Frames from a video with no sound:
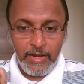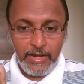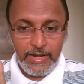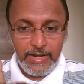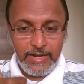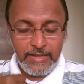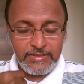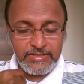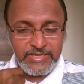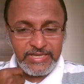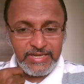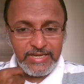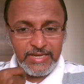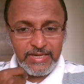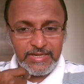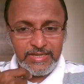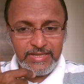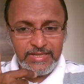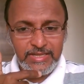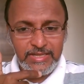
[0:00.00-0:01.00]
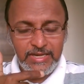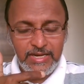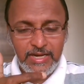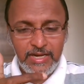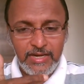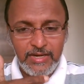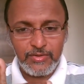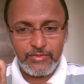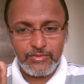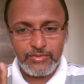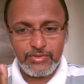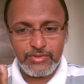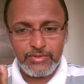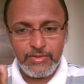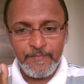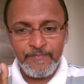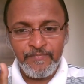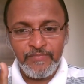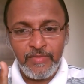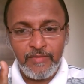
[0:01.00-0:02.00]
It is seated in the
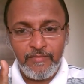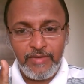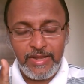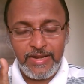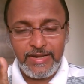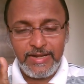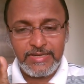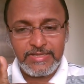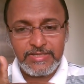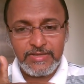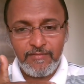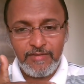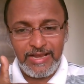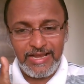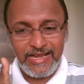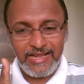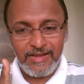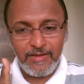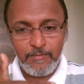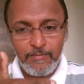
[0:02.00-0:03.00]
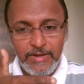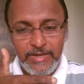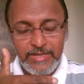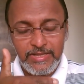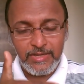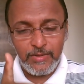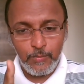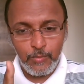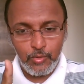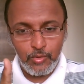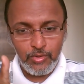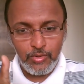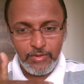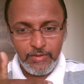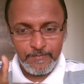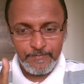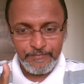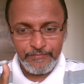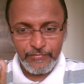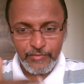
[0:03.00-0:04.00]
house where it's uh, welcomed by the moon.